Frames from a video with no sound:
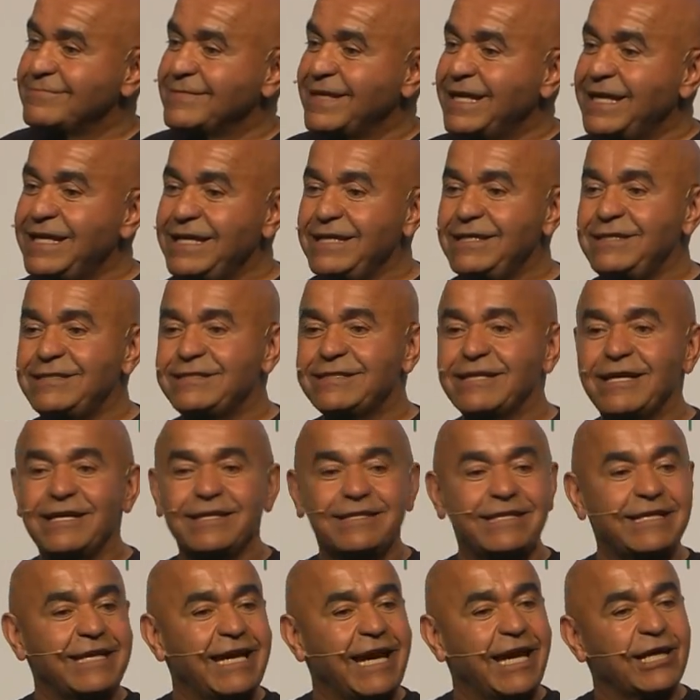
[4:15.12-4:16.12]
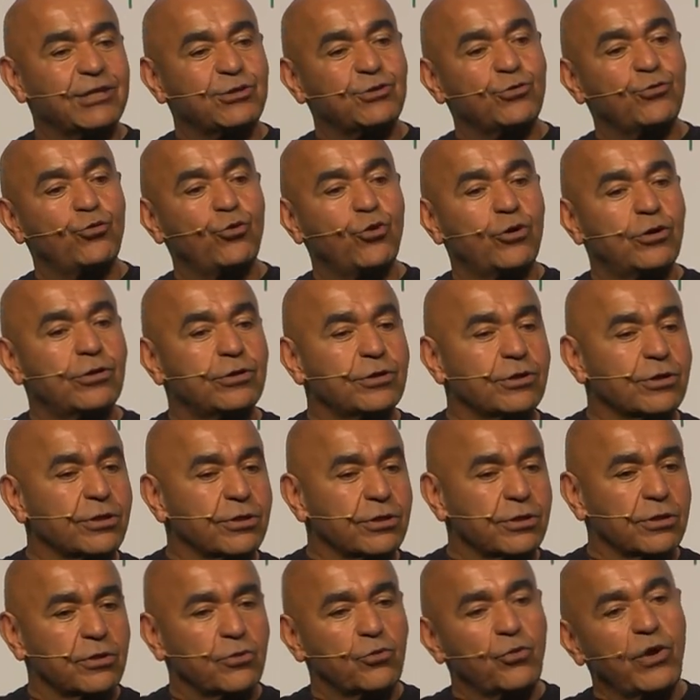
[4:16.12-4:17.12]
He said he had to
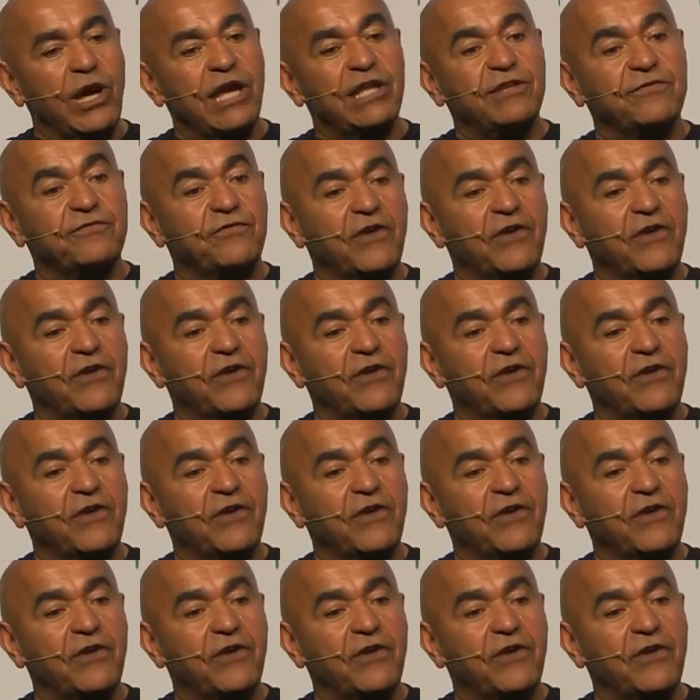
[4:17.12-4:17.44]
wait